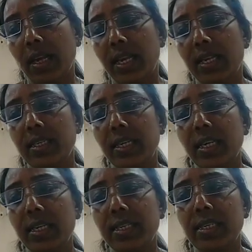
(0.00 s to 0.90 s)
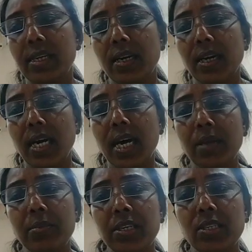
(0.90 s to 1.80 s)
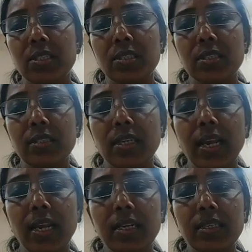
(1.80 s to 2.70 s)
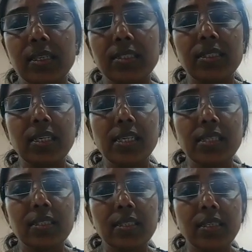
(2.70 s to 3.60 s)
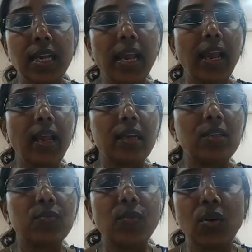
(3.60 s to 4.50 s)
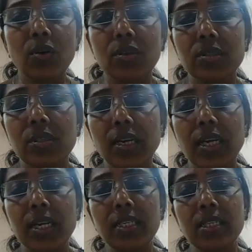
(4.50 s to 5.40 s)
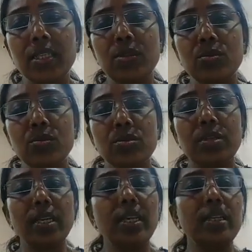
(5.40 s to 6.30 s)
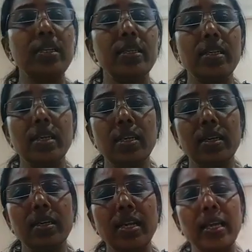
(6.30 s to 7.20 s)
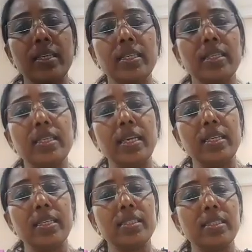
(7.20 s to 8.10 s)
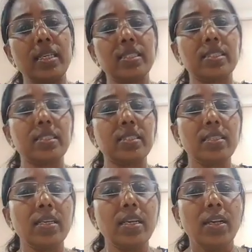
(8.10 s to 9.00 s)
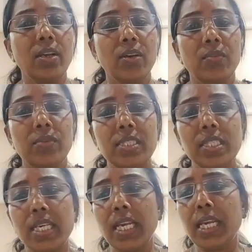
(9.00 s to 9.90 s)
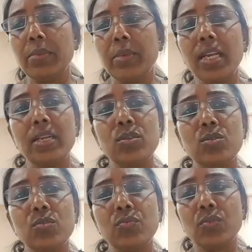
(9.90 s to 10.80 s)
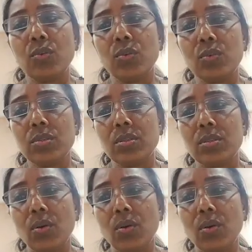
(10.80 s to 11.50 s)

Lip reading: In India, Arbitration and Conciliation Act was introduced in year 1996, which came into force